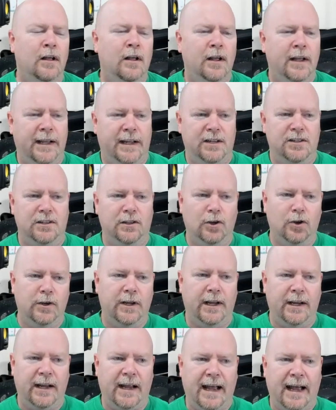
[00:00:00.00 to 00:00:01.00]
It's
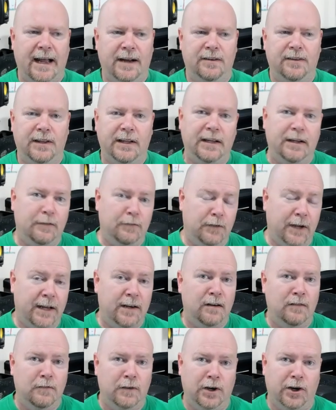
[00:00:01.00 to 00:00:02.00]
looking at the
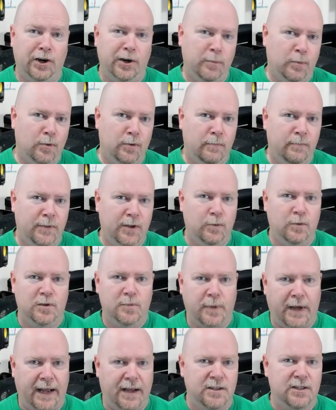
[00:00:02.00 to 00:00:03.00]
event variable that was
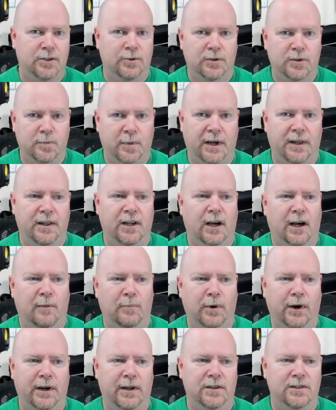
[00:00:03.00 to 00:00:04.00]
passed to us by the
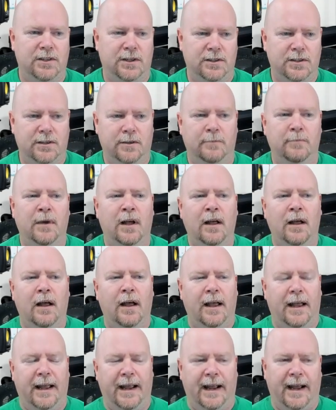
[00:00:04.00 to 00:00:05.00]
operating system,
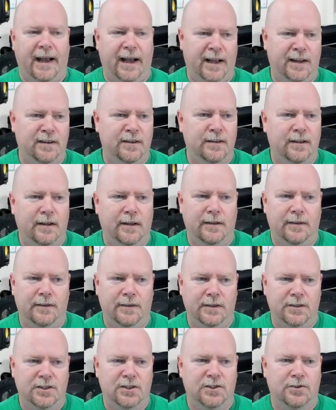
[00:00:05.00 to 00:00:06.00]
and
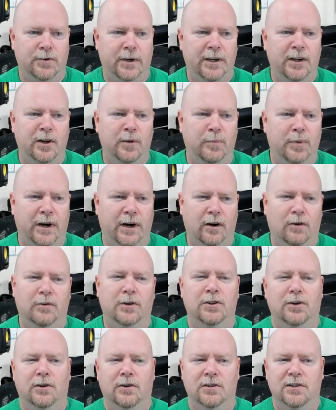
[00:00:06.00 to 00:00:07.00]
this string compare
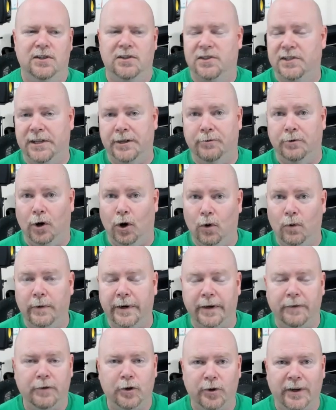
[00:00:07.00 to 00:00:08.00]
returns a 0
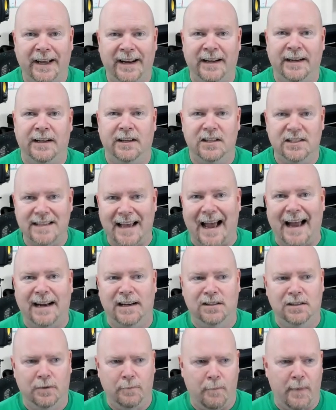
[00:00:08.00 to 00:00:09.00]
if you get an
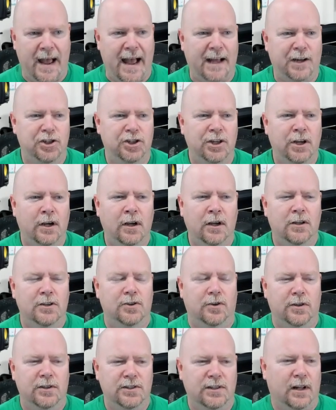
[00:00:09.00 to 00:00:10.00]
exact match.
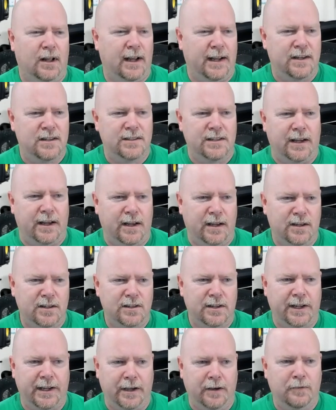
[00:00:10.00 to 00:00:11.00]
So this line
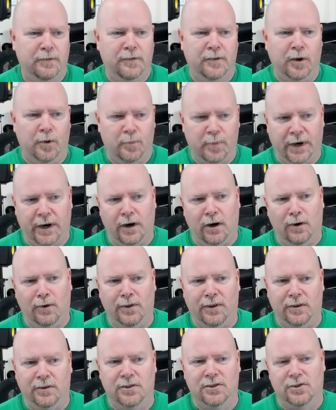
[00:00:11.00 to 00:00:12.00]
says, if compare
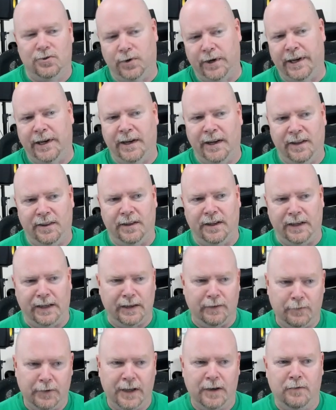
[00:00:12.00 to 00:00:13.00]
the string in the
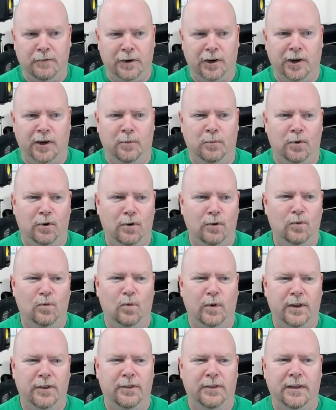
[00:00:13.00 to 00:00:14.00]
event variable
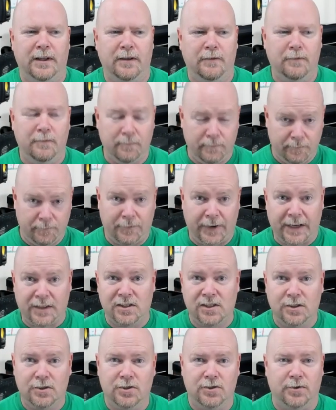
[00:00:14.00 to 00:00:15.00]
with the
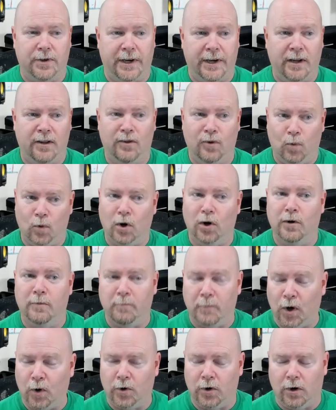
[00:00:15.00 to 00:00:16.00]
fixed string, the word
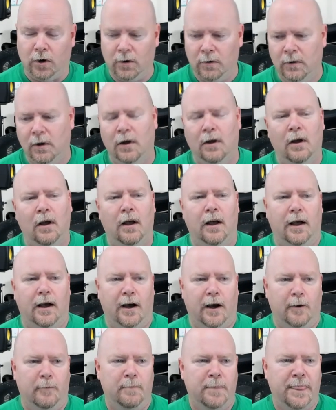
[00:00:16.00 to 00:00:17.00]
motor,
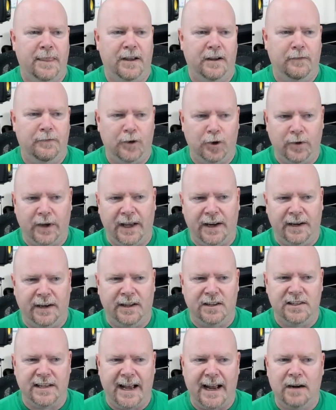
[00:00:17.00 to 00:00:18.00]
if you get an
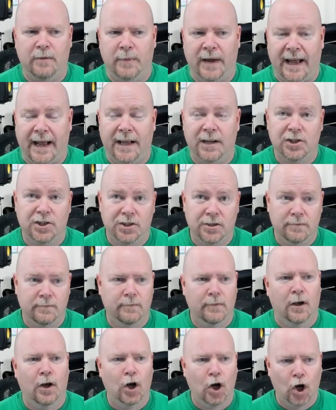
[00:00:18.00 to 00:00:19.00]
exact match,
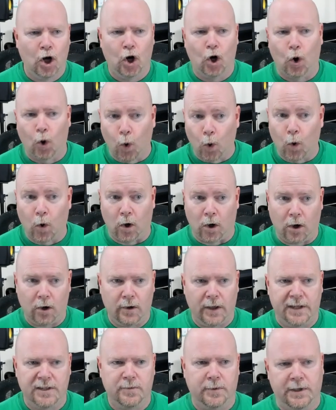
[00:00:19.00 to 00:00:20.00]

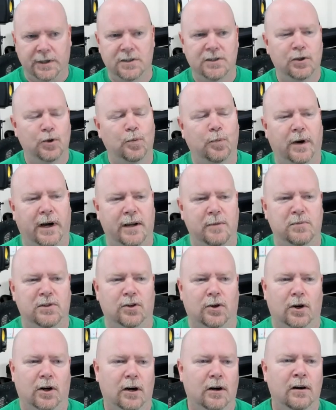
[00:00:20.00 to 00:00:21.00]
or, that's what these two pipes
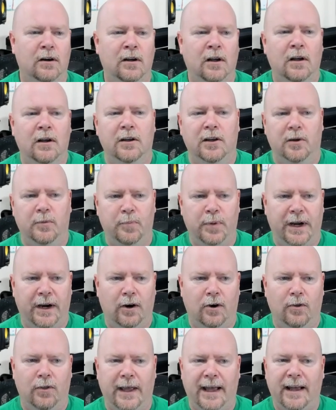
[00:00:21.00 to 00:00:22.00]
are,
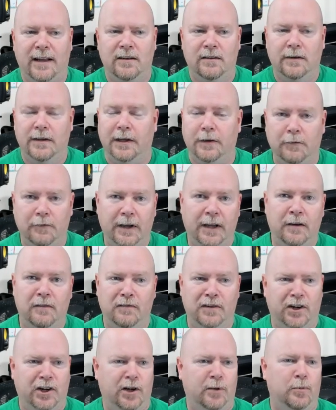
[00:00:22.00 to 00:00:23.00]
compare that event
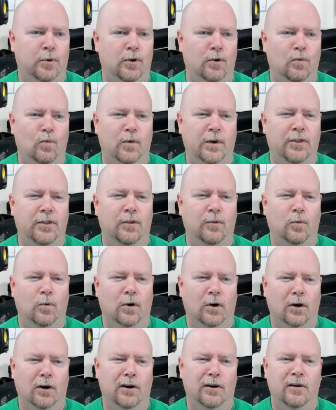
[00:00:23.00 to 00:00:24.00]
variable with the
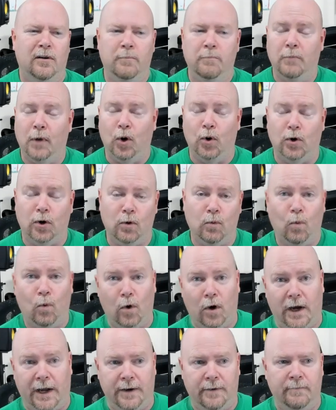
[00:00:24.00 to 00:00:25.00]
word motor
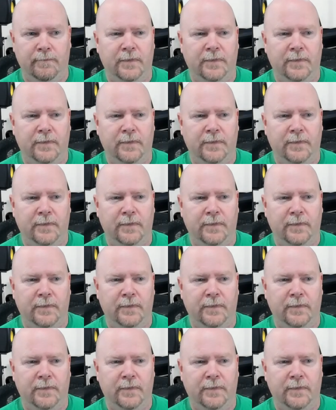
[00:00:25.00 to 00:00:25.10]
1.